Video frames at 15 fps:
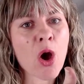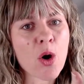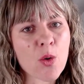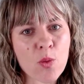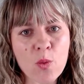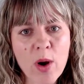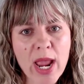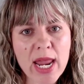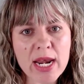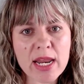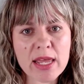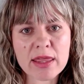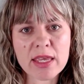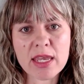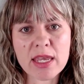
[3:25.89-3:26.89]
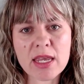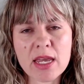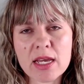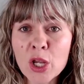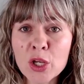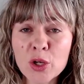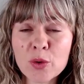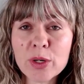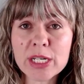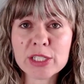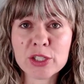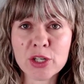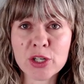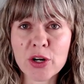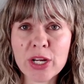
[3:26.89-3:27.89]
when the unit
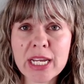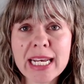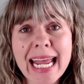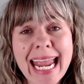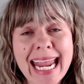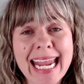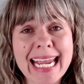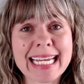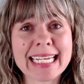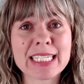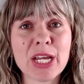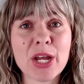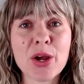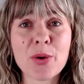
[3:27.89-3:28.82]
started and